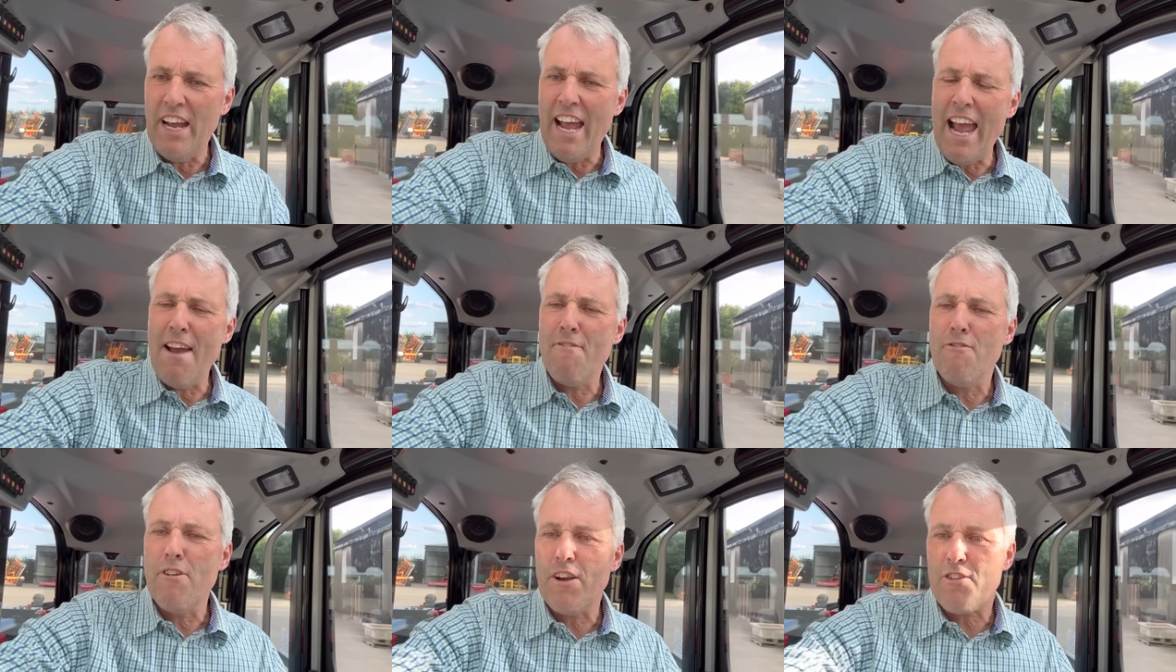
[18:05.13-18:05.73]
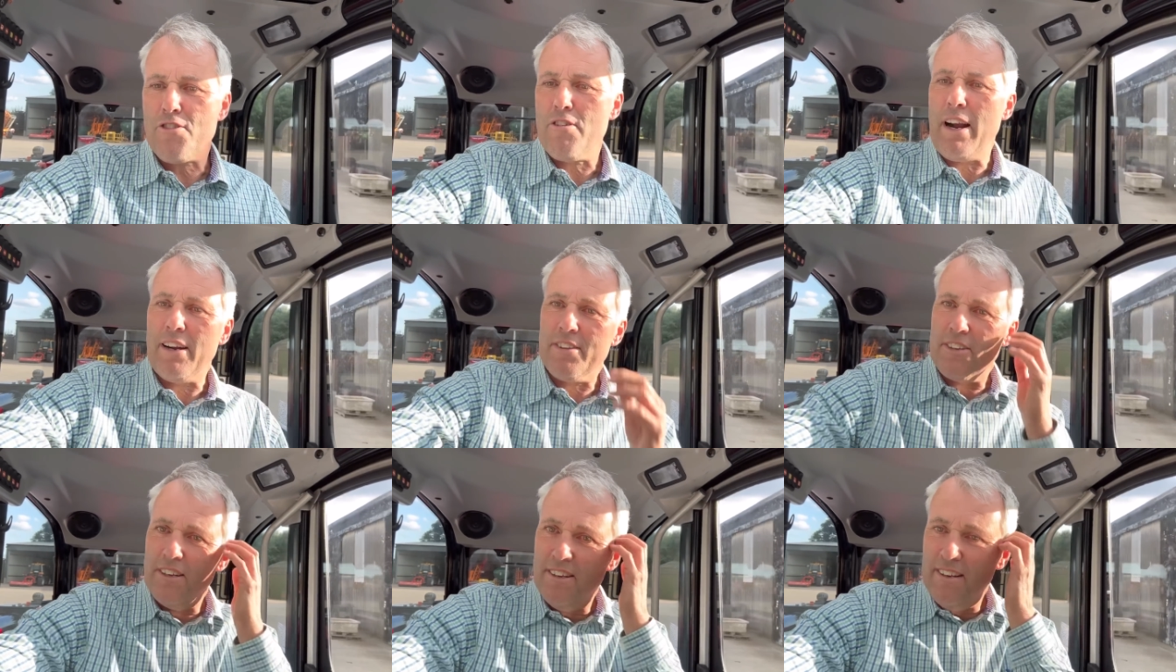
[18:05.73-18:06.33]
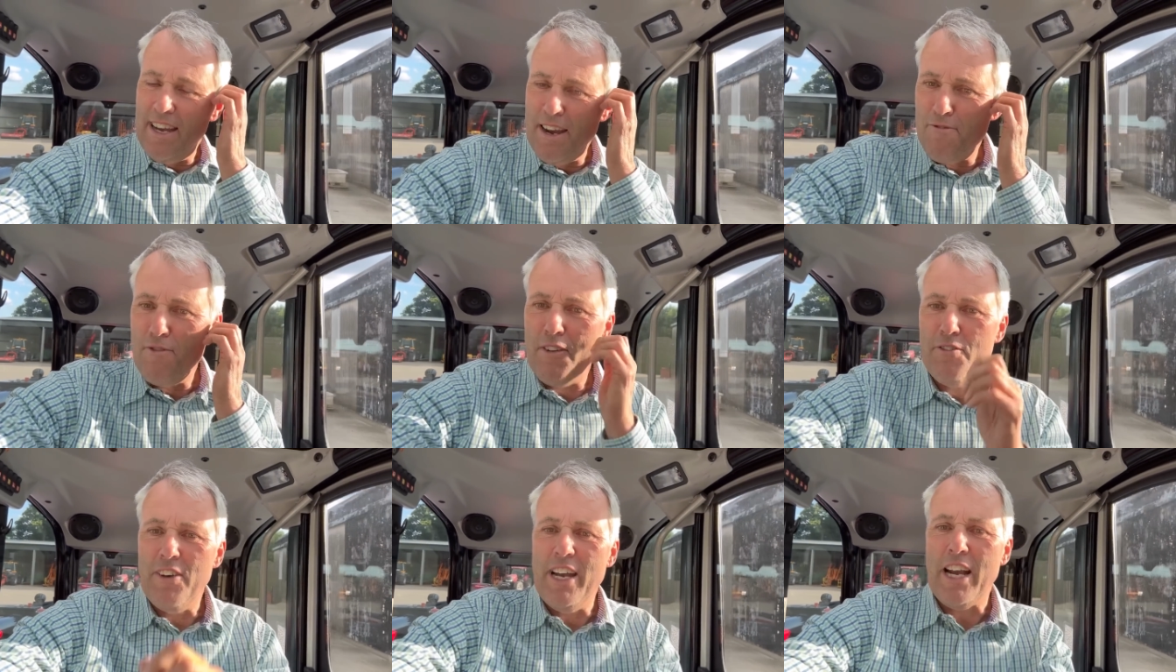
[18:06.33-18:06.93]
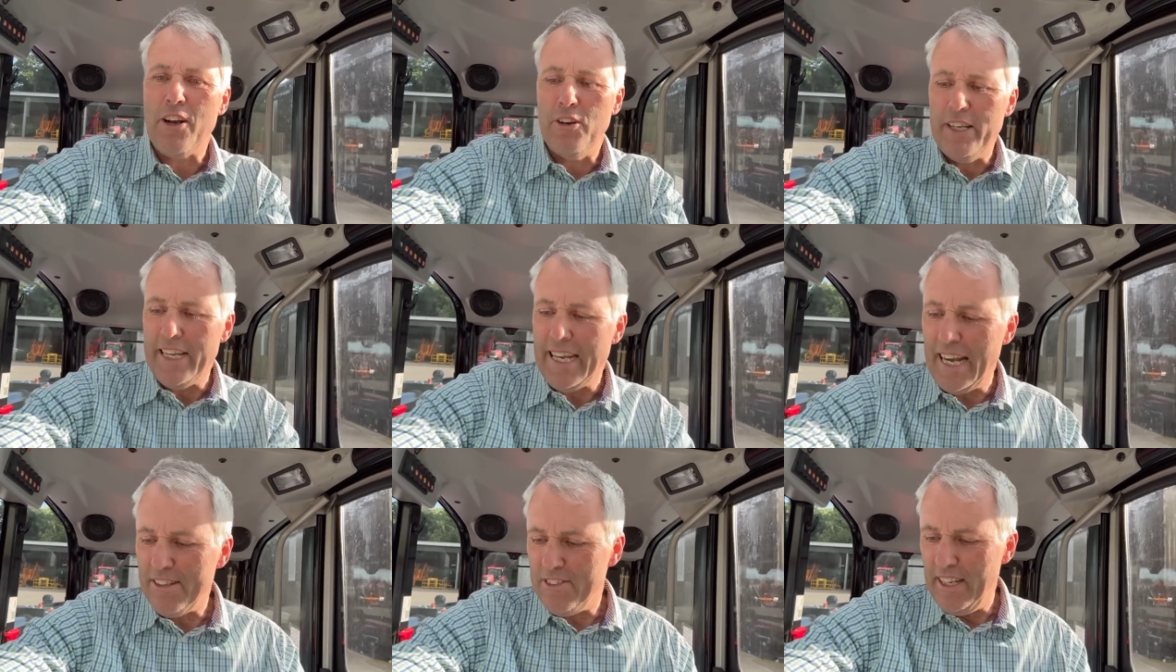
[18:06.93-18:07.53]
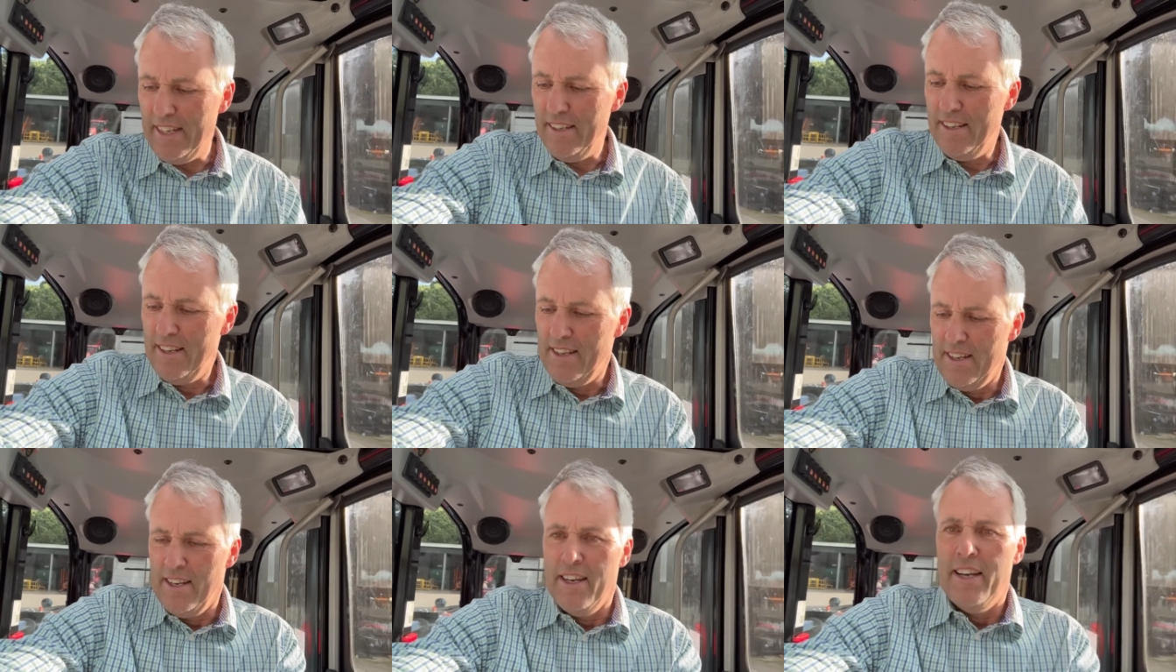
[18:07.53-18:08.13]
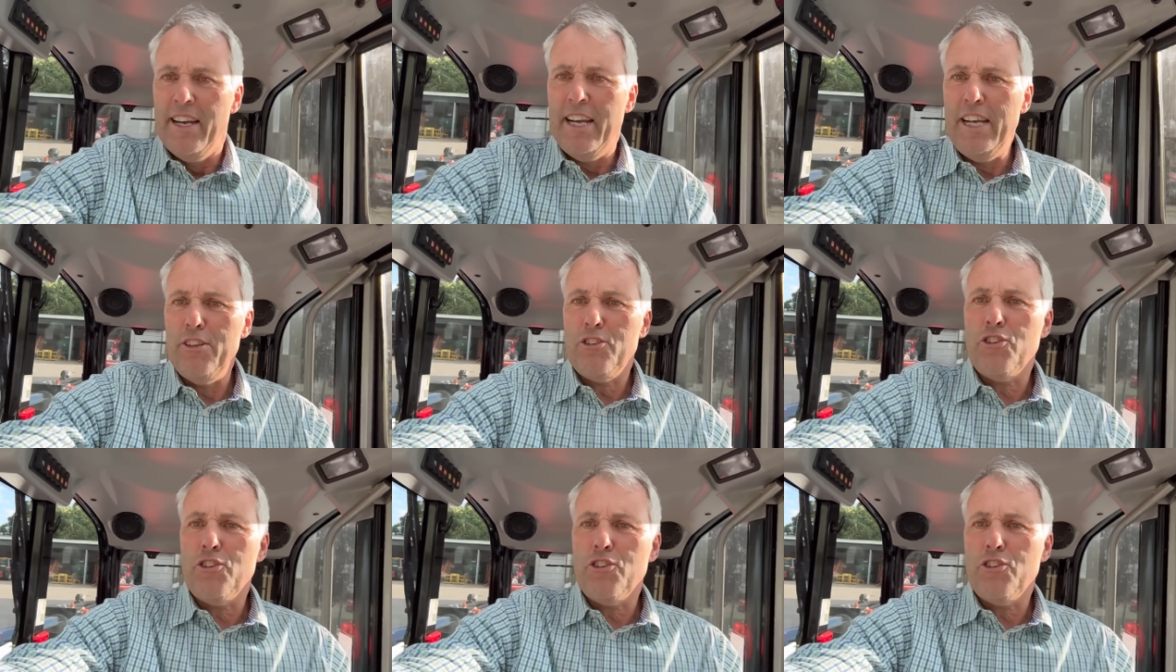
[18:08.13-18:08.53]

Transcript: Every tractor, every vehicle you get in, it's